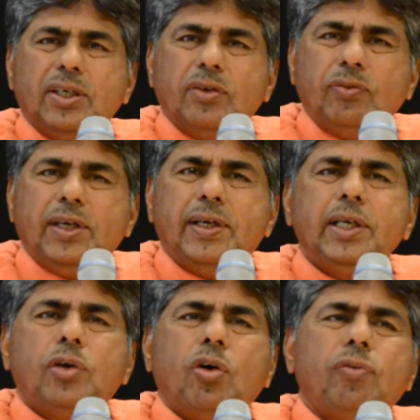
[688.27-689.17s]
We
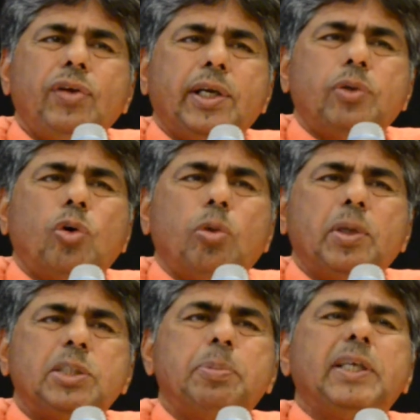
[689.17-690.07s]
drink coffee at home
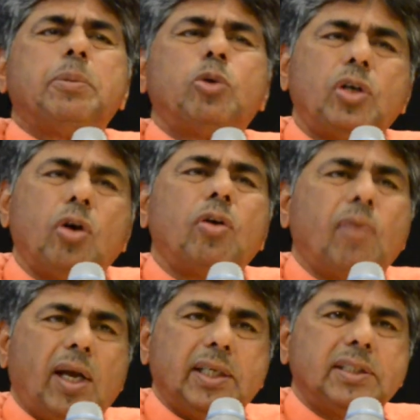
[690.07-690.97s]
and speak about
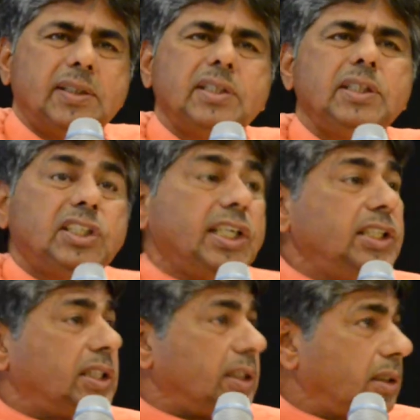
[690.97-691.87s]
non-violence. Doesn't
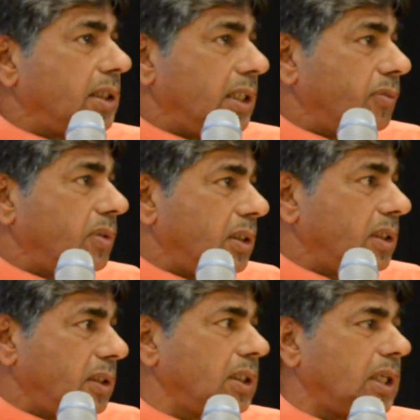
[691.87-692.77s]
change anything in the world,
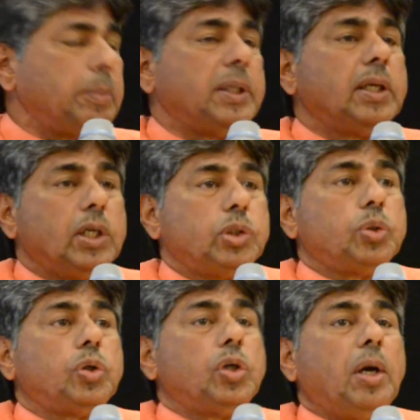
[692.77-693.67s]
isn't it? I mean,
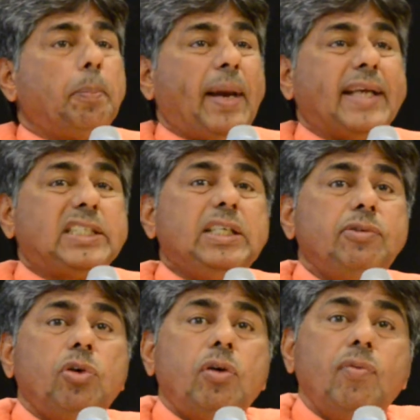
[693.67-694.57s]
so
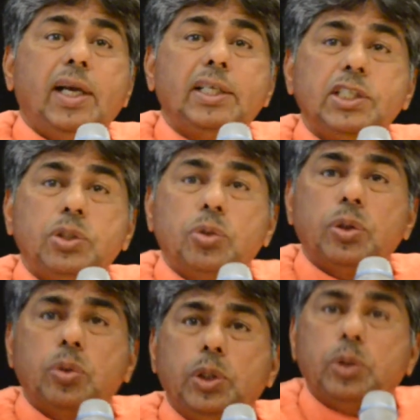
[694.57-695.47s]
passive non-violence is
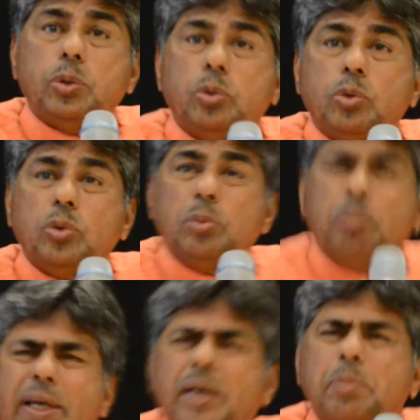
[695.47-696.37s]
not going to
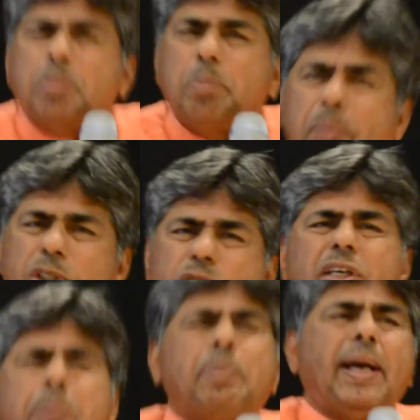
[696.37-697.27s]
make much of an
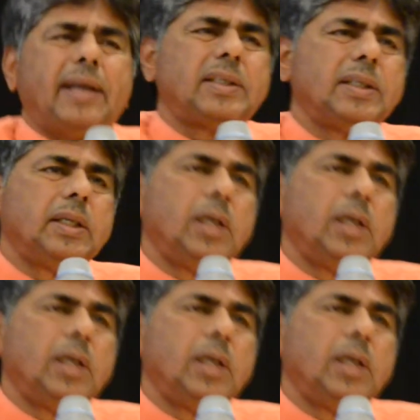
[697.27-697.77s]
impact.